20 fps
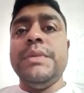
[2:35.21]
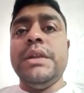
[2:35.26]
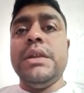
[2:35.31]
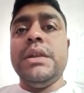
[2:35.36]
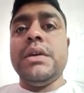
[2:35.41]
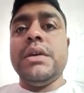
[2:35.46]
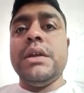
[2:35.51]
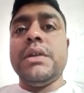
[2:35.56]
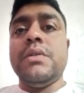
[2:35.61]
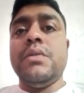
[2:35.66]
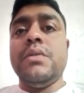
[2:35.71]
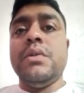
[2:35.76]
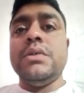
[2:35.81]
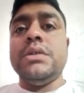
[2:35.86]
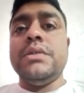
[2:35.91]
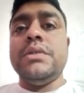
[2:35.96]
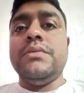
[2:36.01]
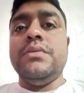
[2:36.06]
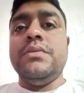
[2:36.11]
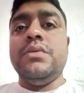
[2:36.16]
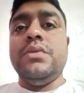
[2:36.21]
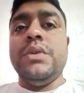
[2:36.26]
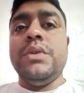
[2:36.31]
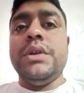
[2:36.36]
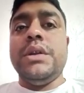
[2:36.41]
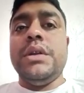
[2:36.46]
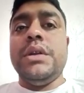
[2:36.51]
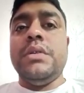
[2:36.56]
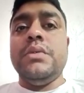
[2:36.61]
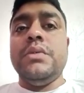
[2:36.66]
meal can cause the food to
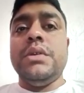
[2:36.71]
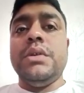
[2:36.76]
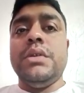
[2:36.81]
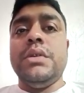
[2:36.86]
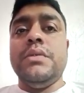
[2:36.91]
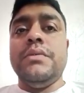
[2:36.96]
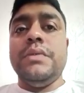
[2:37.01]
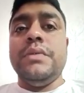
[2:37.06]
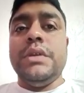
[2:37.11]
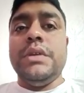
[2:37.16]
return to the